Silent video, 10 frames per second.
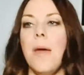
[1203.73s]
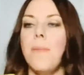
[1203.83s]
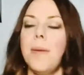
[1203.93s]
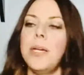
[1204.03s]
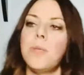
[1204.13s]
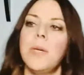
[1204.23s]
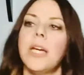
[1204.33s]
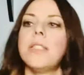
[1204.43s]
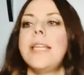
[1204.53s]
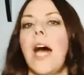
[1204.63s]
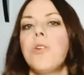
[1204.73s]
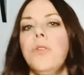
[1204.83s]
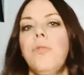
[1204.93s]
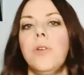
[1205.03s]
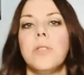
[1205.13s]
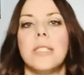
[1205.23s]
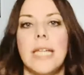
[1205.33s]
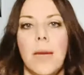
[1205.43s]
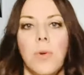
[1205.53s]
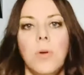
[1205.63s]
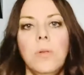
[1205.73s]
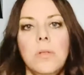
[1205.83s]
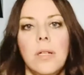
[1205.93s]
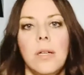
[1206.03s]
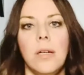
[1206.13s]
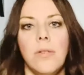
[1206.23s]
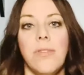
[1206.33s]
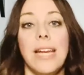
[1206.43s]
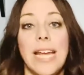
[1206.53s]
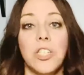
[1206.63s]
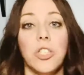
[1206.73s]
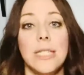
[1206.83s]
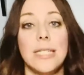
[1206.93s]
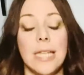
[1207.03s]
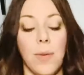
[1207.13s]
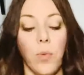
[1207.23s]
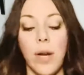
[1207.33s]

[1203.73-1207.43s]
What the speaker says: Maybe it's because now you feel stable, financially stable.